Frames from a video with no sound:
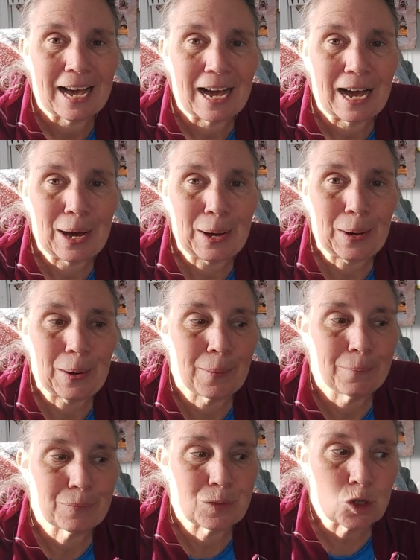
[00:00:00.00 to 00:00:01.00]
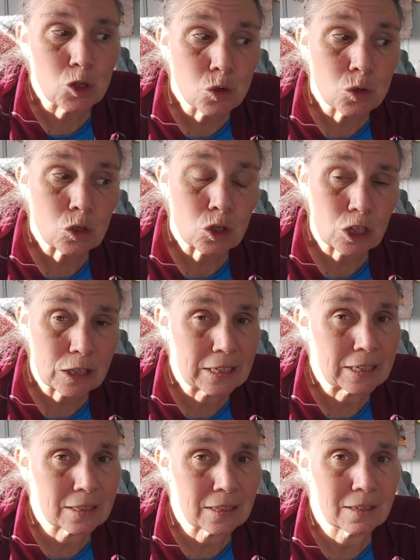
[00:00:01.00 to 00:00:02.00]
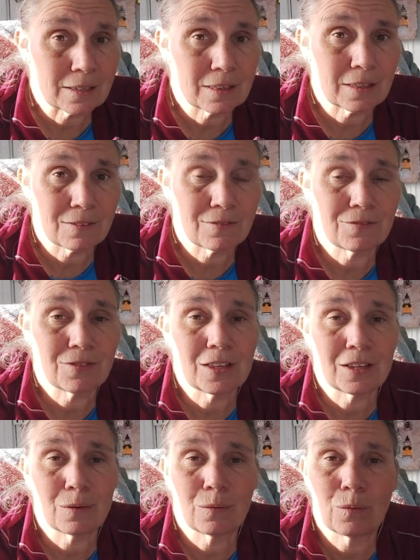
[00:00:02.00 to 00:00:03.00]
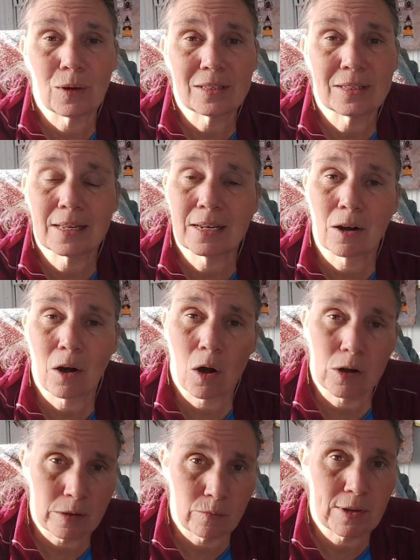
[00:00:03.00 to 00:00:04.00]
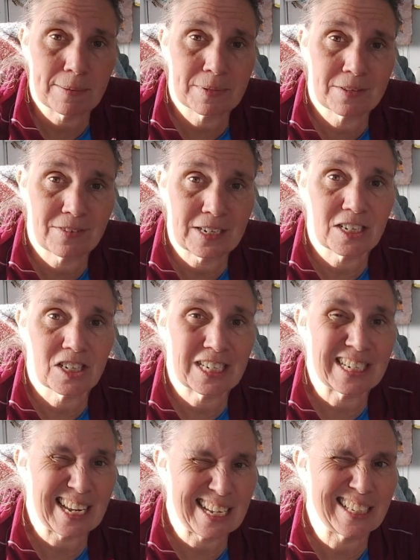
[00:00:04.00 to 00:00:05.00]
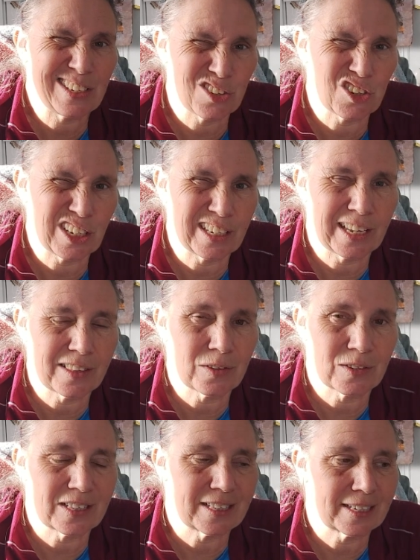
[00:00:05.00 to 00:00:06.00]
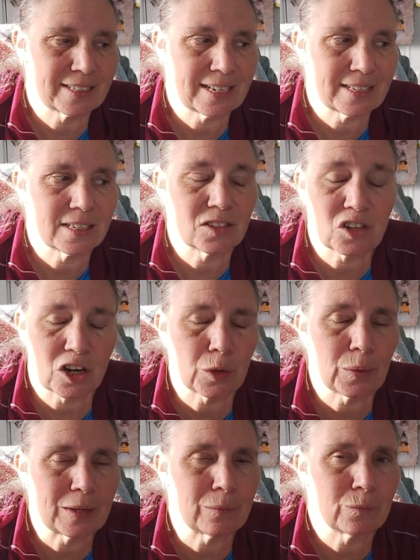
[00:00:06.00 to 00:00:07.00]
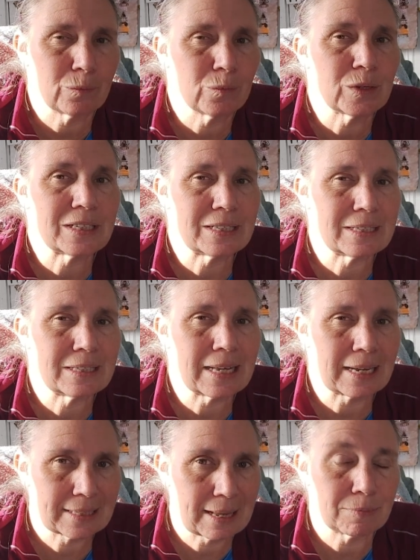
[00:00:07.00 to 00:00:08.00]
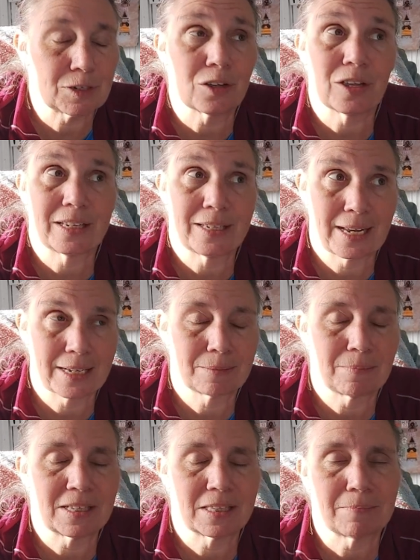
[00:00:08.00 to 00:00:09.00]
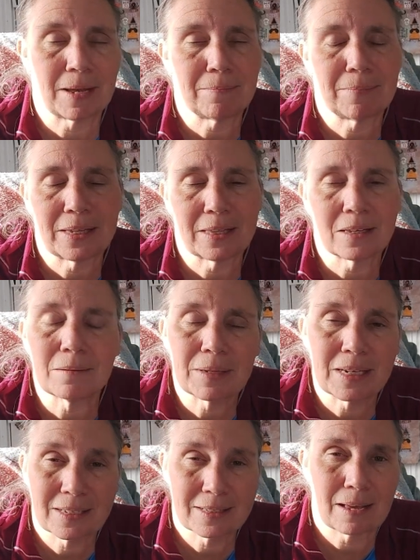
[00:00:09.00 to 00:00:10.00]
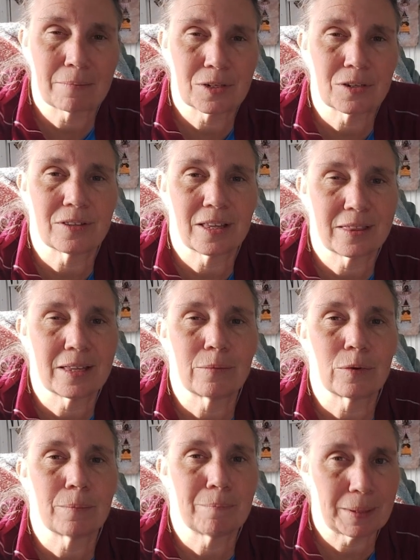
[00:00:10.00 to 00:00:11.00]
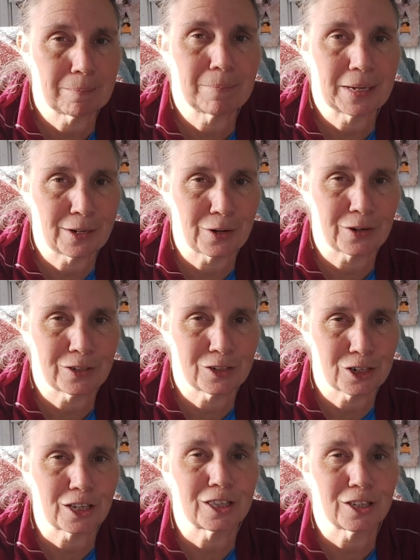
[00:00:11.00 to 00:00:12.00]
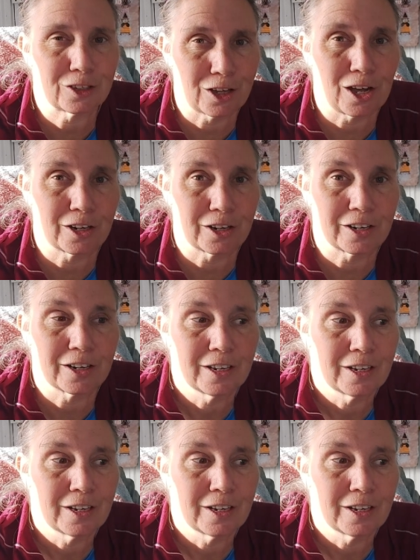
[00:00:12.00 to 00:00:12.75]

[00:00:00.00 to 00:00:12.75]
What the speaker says: Usually the ones that are already whips finishing, I usually can get those in 6 days. This Dark Queen was exceptional, and next month's might be a little bit exceptional that they were a bit bigger and took a little longer.